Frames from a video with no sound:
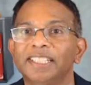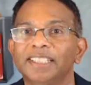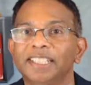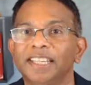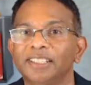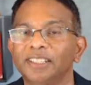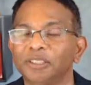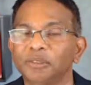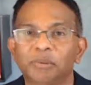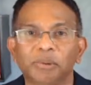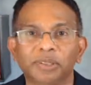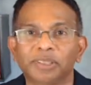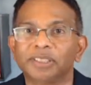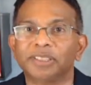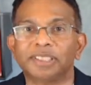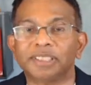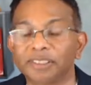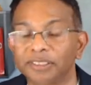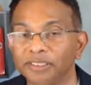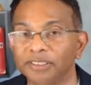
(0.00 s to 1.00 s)
They don't want
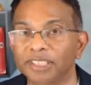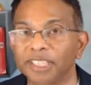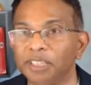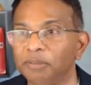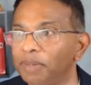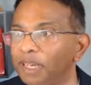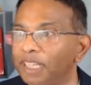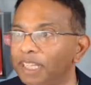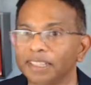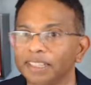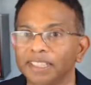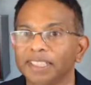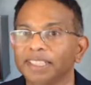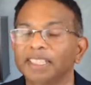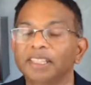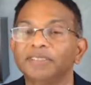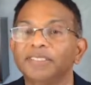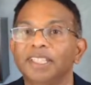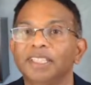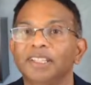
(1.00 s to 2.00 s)
to use email. They
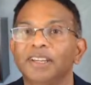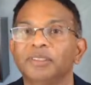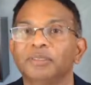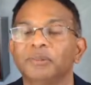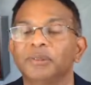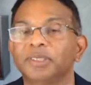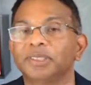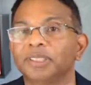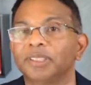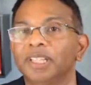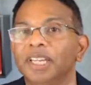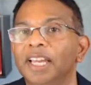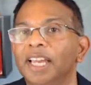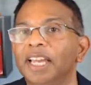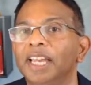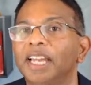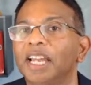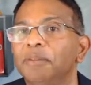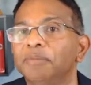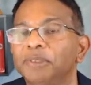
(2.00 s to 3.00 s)
definitely don't want to
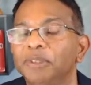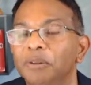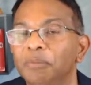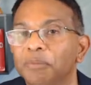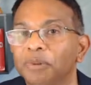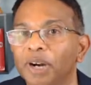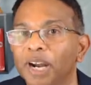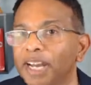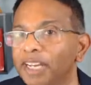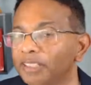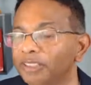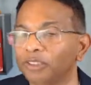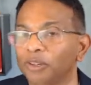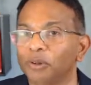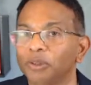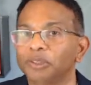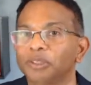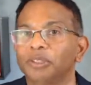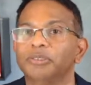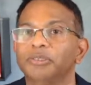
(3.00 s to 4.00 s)
come to a branch or
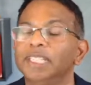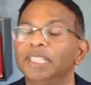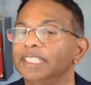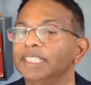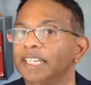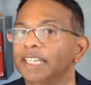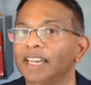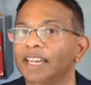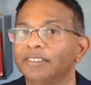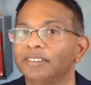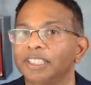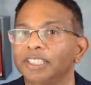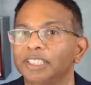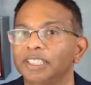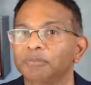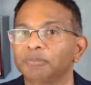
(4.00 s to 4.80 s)
to a retail outlet.